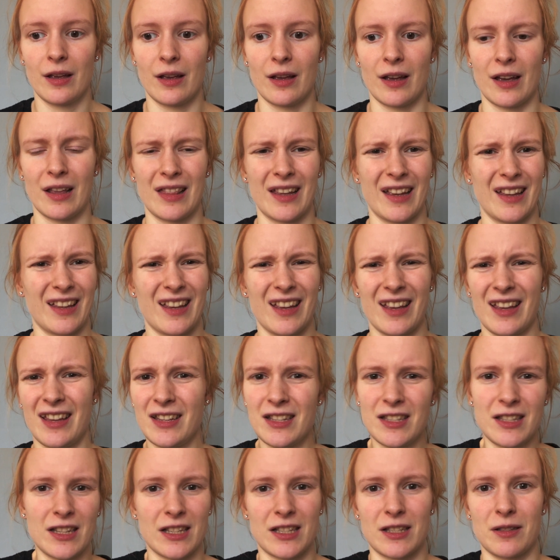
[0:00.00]
And like,
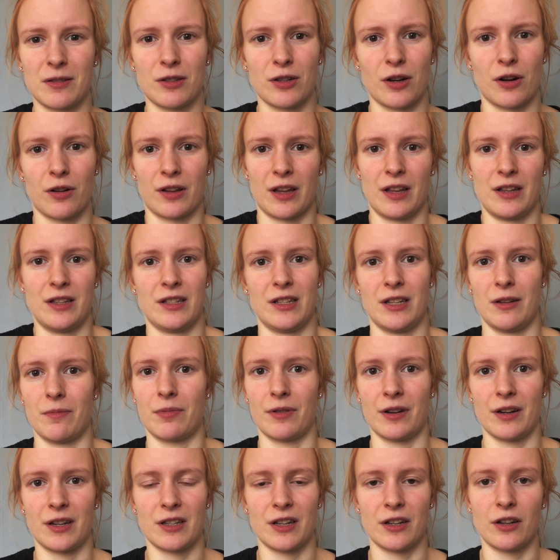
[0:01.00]
he's just talking
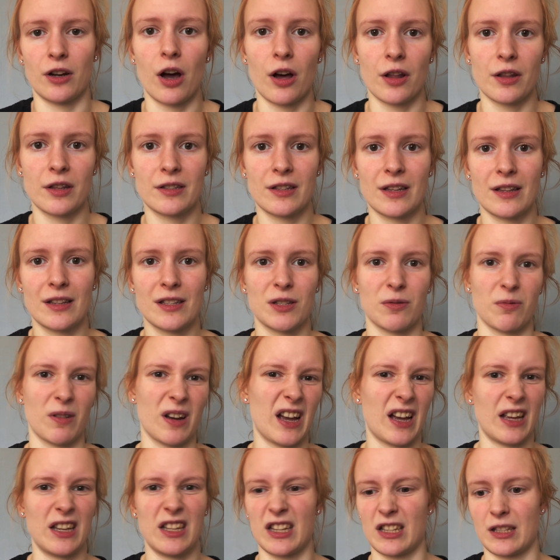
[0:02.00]
gibberish and nonsense, so
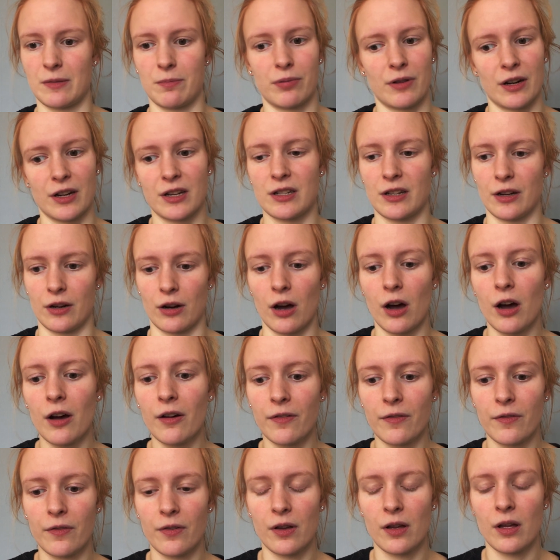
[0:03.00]
I just brush it
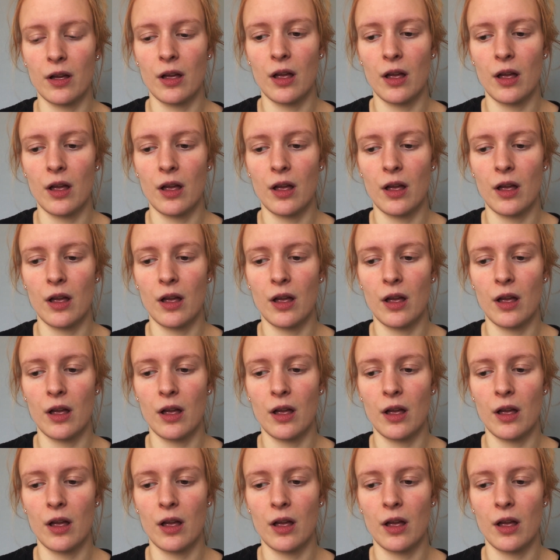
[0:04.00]
off.